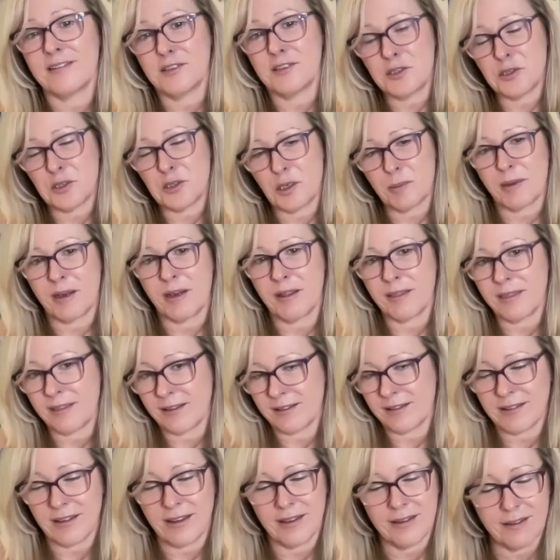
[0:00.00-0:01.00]
to talk about
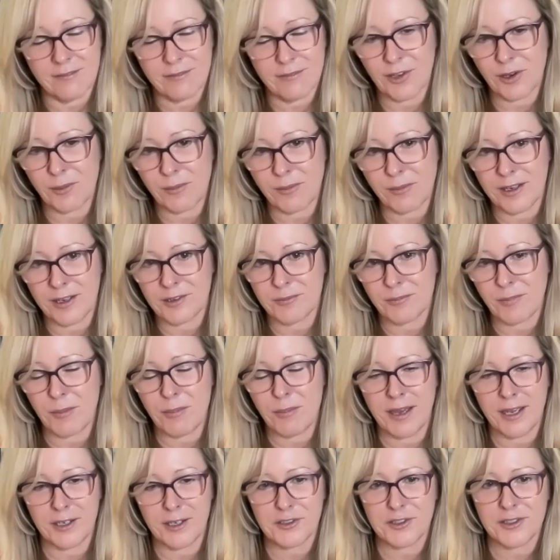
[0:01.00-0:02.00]
things I love so much, my
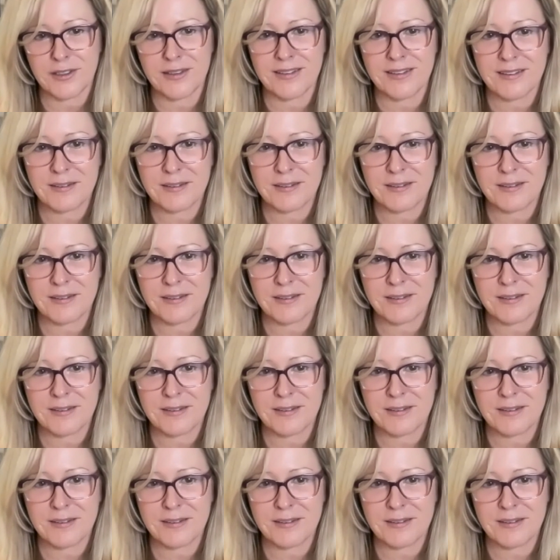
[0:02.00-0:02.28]
passions.